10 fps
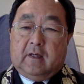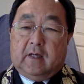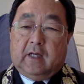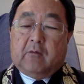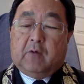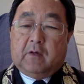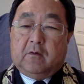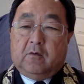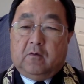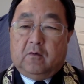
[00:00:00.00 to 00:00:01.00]
anyone
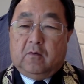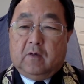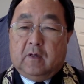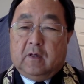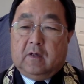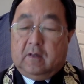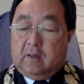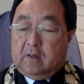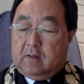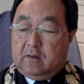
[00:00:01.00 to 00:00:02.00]

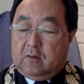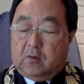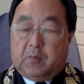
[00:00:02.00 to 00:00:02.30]
whose